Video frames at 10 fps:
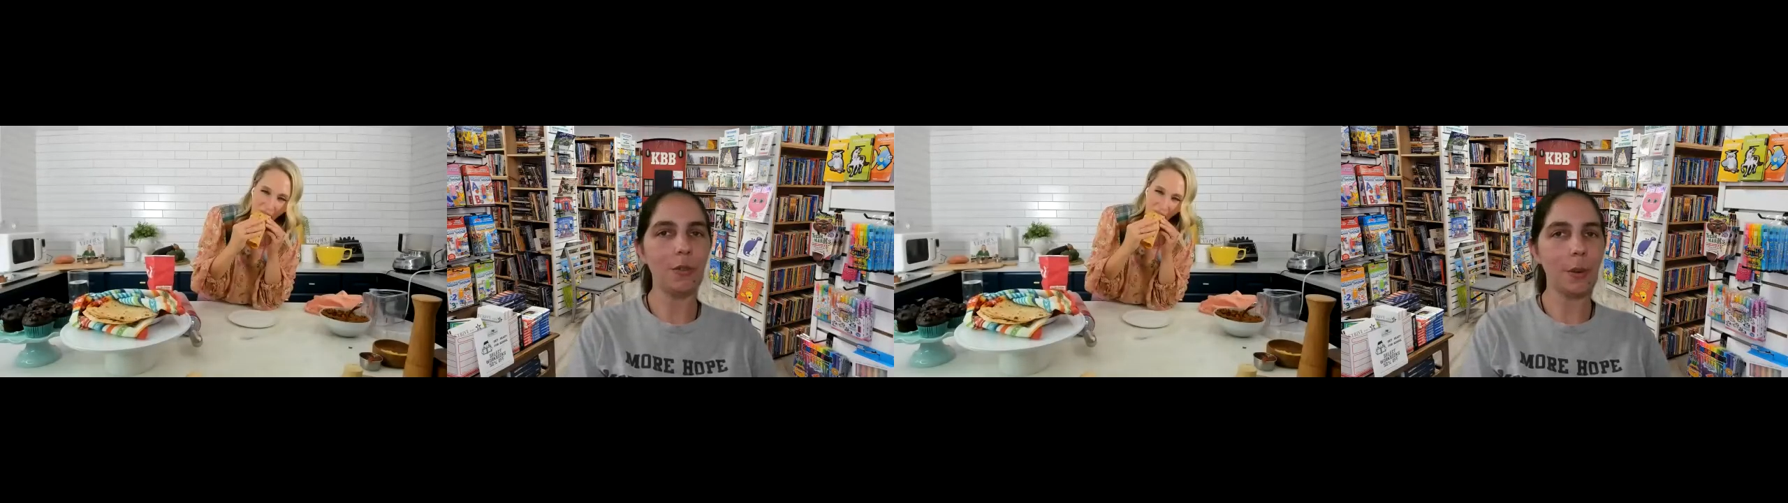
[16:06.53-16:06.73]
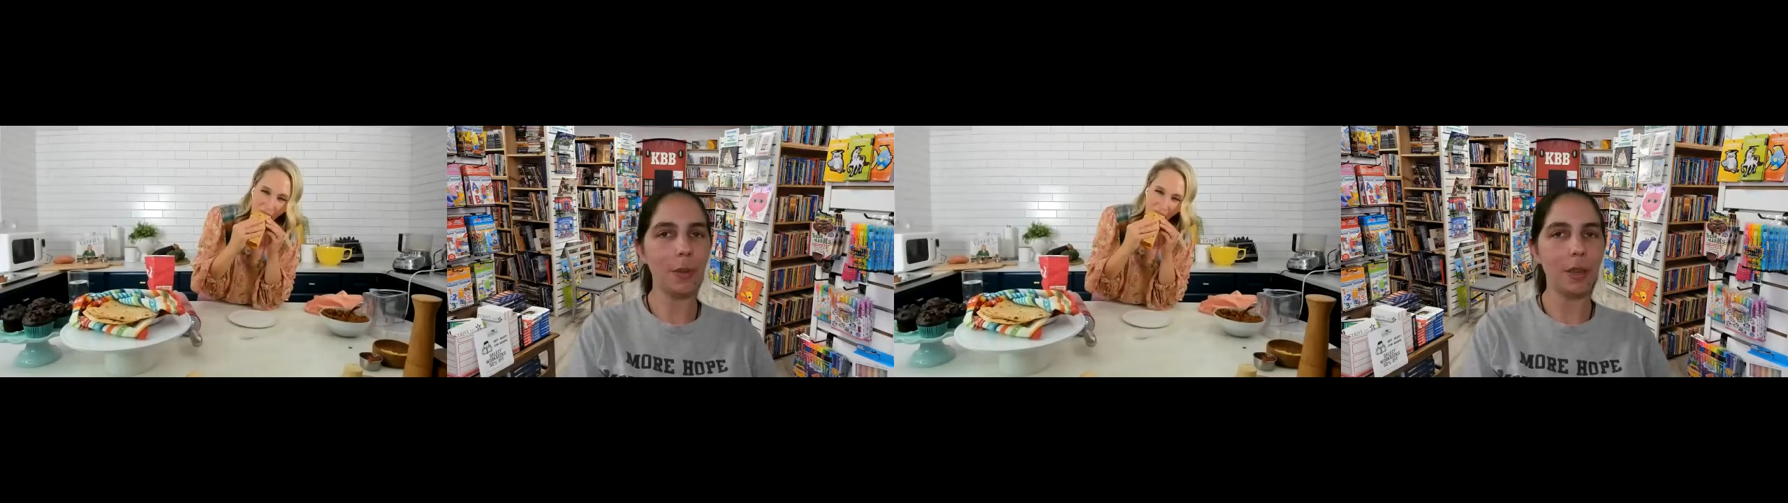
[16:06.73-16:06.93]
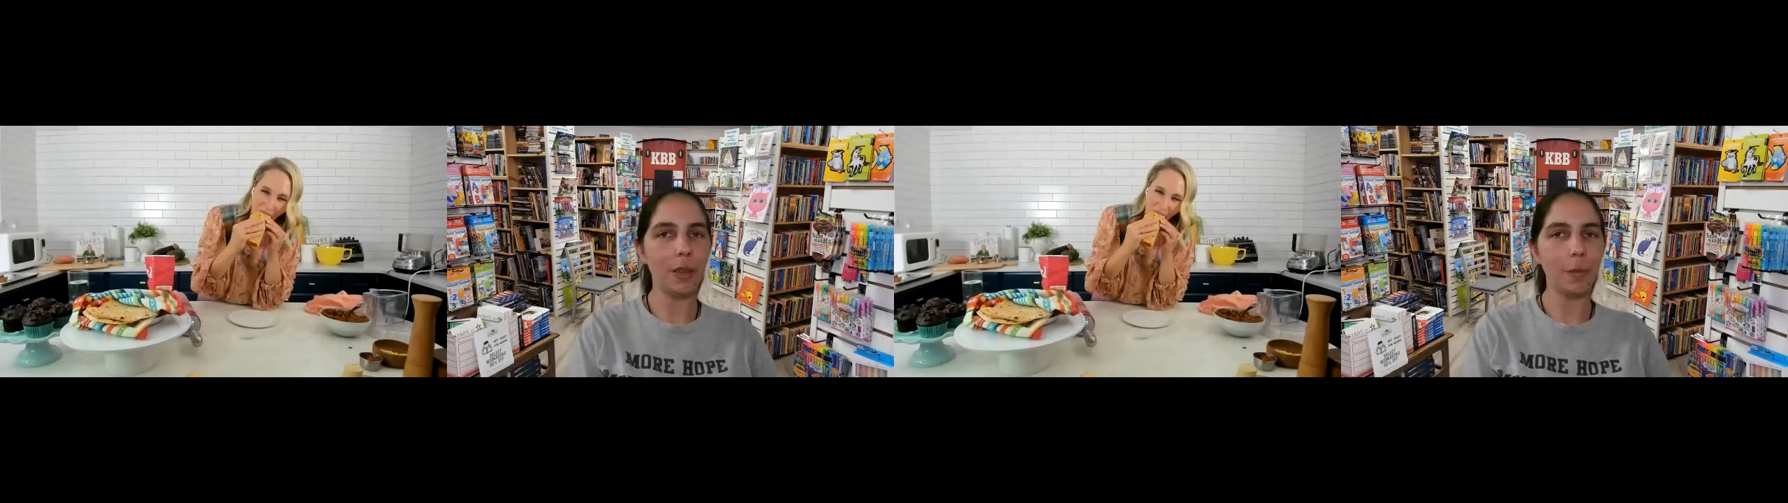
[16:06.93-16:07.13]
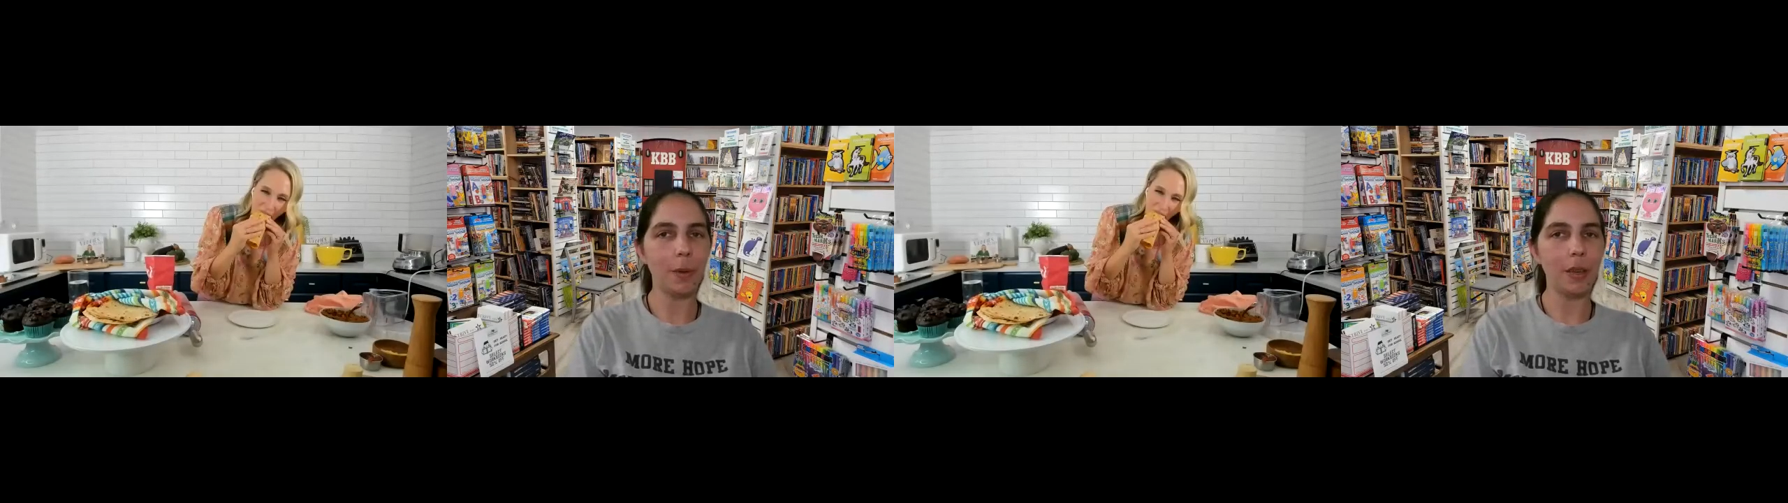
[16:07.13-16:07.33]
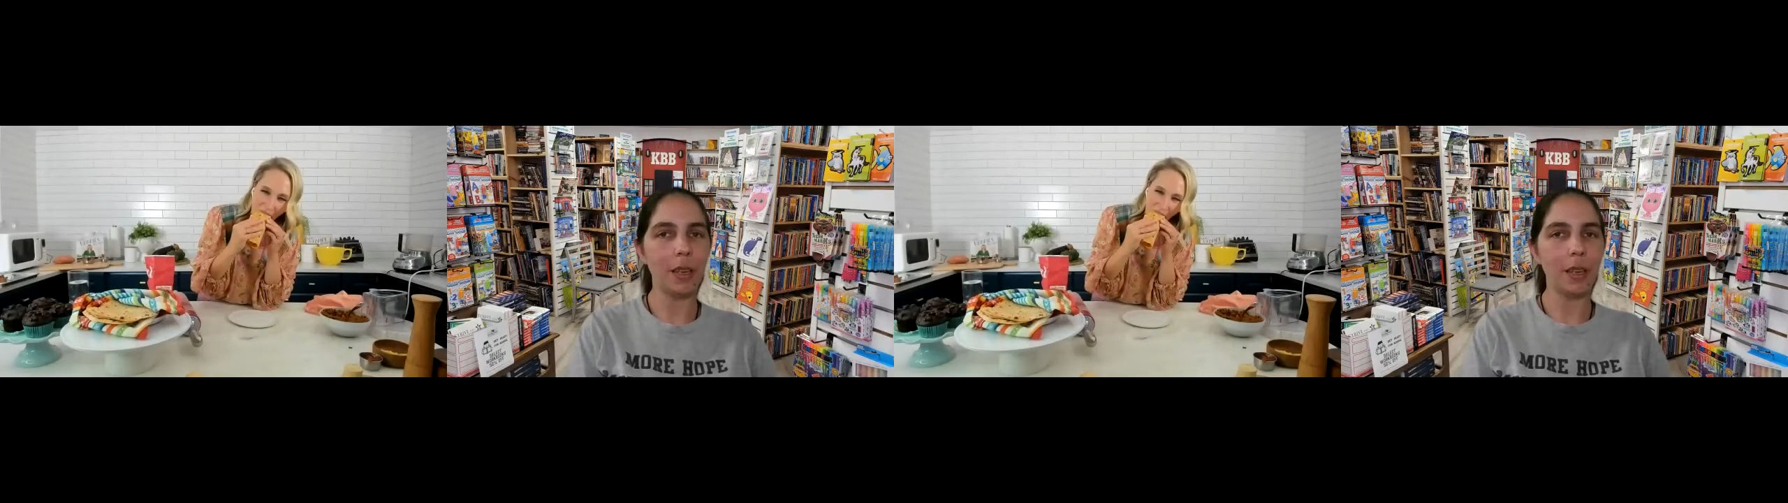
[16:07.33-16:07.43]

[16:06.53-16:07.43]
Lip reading: from the cookbook,